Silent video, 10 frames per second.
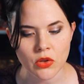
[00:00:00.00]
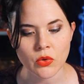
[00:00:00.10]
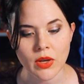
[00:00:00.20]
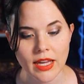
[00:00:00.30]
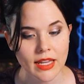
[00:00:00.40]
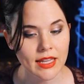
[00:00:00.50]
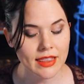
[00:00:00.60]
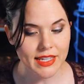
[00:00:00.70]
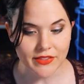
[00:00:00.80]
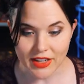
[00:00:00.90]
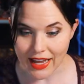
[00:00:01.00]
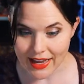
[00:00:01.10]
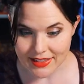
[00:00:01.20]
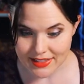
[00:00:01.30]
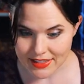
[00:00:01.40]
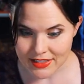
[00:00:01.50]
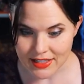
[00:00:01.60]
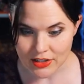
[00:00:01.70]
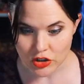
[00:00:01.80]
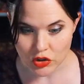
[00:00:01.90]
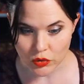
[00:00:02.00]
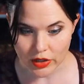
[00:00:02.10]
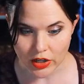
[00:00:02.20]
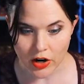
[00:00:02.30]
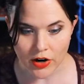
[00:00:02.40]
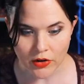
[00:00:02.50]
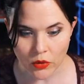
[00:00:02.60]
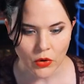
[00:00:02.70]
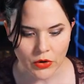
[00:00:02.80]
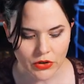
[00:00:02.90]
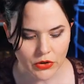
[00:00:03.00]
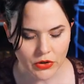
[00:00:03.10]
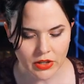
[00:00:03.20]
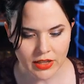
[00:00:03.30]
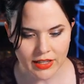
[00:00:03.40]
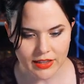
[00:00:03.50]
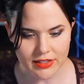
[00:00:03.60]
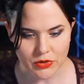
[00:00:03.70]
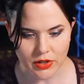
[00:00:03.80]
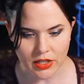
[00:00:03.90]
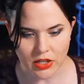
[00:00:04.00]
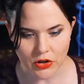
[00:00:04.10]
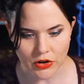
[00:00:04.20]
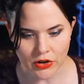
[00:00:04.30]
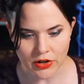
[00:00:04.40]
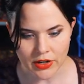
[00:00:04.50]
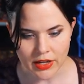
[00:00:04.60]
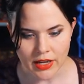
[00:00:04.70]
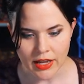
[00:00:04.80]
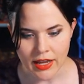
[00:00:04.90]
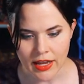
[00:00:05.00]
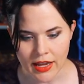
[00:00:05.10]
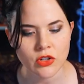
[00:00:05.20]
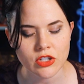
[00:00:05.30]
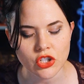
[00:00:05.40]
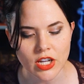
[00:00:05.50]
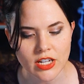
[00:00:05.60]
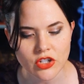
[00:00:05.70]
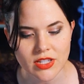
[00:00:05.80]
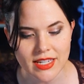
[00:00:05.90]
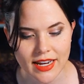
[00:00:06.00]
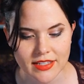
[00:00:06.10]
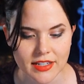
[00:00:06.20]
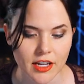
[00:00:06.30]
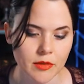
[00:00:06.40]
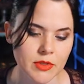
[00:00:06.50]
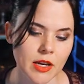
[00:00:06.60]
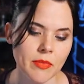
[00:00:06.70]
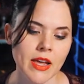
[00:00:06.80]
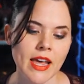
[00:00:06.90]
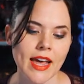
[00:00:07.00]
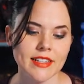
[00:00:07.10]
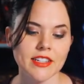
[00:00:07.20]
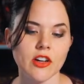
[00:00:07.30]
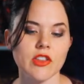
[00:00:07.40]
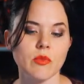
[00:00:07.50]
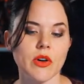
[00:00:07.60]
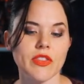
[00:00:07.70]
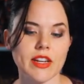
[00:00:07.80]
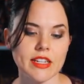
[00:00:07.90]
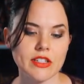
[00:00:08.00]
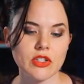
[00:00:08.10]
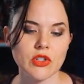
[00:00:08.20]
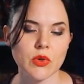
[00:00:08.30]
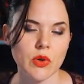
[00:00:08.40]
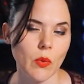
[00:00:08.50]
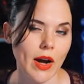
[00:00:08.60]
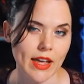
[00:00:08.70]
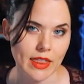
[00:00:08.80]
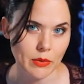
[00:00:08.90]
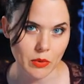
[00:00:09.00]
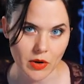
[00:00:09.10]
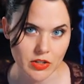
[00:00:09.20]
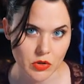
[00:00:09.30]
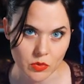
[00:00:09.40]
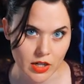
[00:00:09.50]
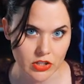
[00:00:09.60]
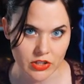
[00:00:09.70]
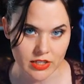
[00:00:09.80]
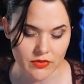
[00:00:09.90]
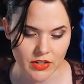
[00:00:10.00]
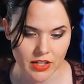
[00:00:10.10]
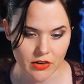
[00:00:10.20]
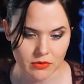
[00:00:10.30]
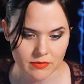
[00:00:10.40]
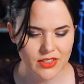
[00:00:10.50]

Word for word: you can leave it as is and just create card, or you can click this right here. You can change the text that comes up and tell them what they need to do and why they would want to watch this video.